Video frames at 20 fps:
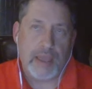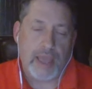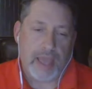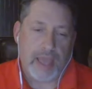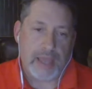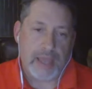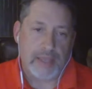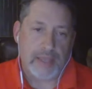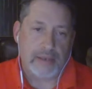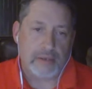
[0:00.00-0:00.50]

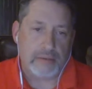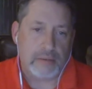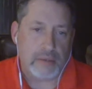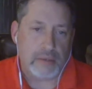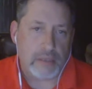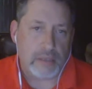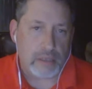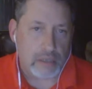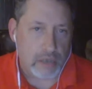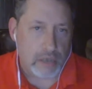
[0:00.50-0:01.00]
And,
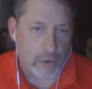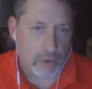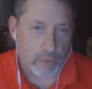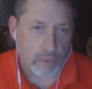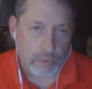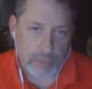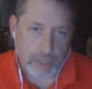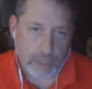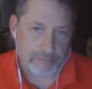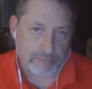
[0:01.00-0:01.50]
you
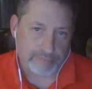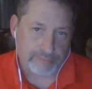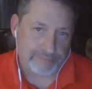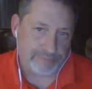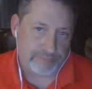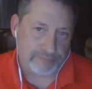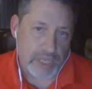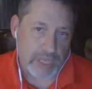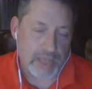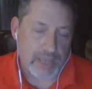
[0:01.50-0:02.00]
know,
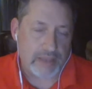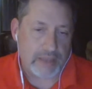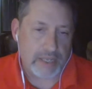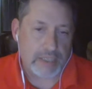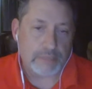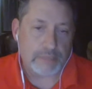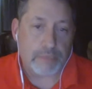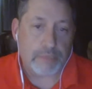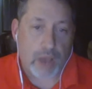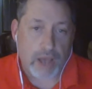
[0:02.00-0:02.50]

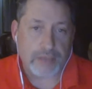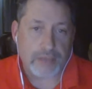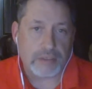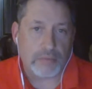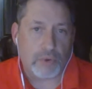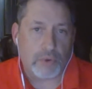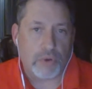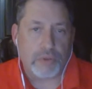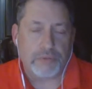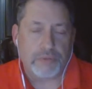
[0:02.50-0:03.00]
it's
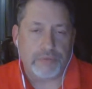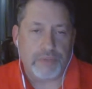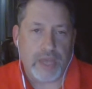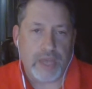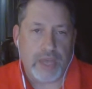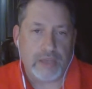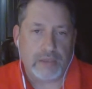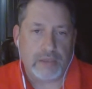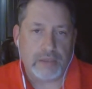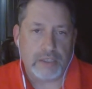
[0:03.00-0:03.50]
possible
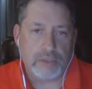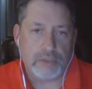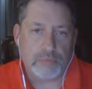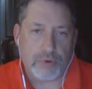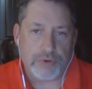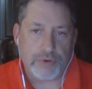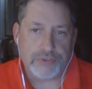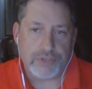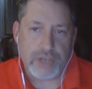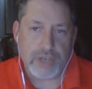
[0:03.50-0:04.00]
that this
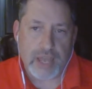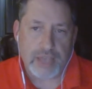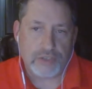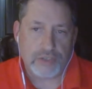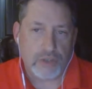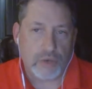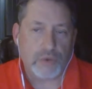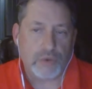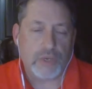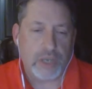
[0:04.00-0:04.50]
person has
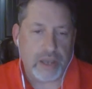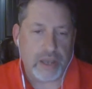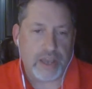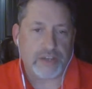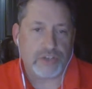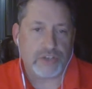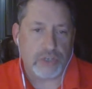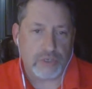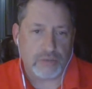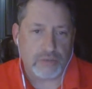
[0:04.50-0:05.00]
no
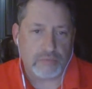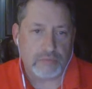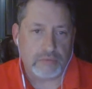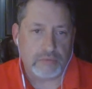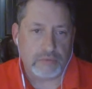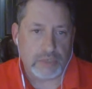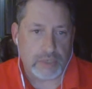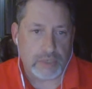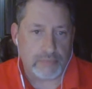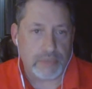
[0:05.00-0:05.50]
connection
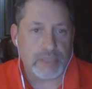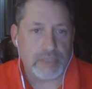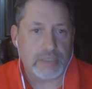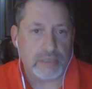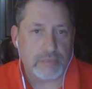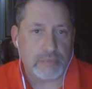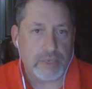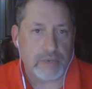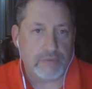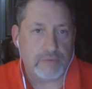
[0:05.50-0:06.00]
to
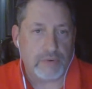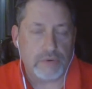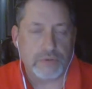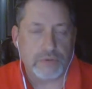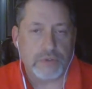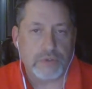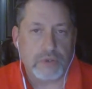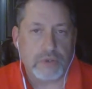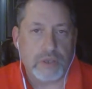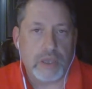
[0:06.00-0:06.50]
Missy
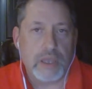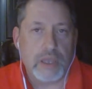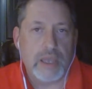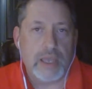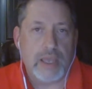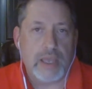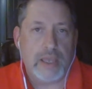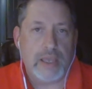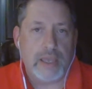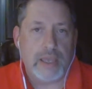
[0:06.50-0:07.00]
Bevers.
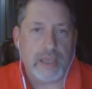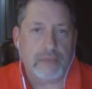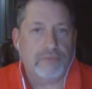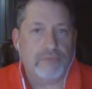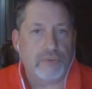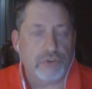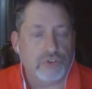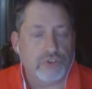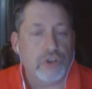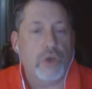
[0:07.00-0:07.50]
If
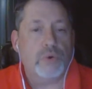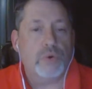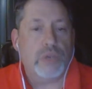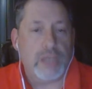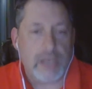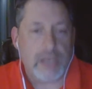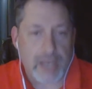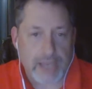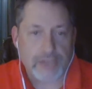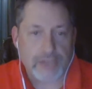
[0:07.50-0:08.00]
there's no
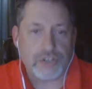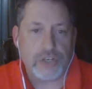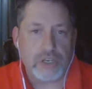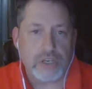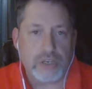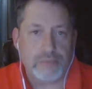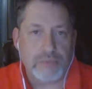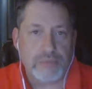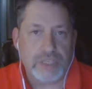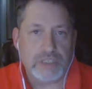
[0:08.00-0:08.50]

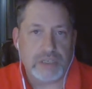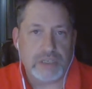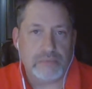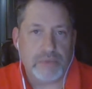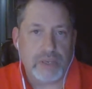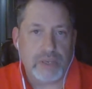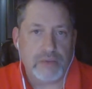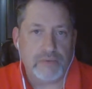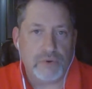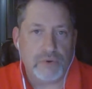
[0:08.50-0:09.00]
connection to Missy
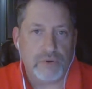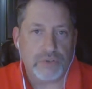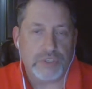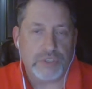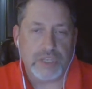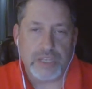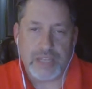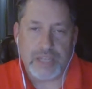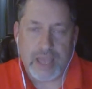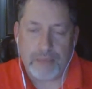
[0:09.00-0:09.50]

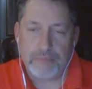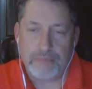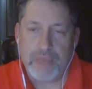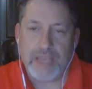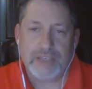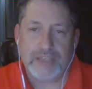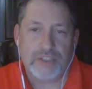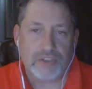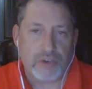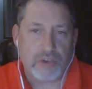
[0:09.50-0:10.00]
Bevers, then that
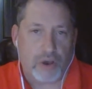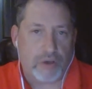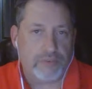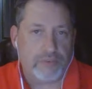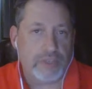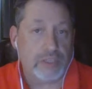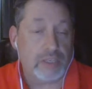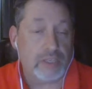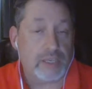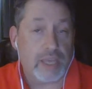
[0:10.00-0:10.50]
makes
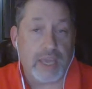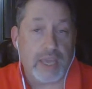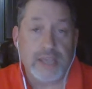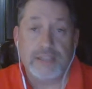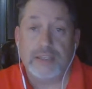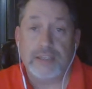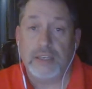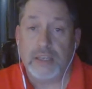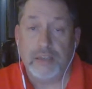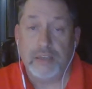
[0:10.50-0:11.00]
solving the
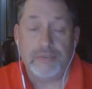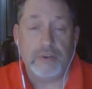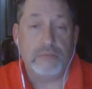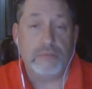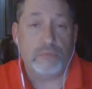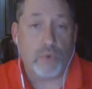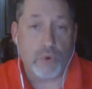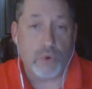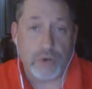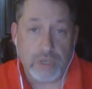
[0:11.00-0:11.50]
case even
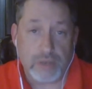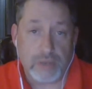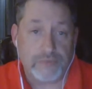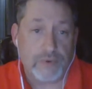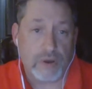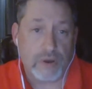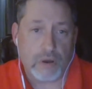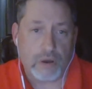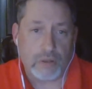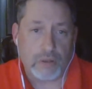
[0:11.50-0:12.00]
more
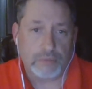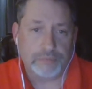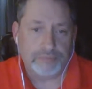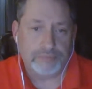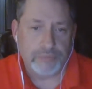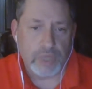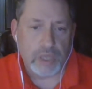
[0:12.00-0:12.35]
difficult.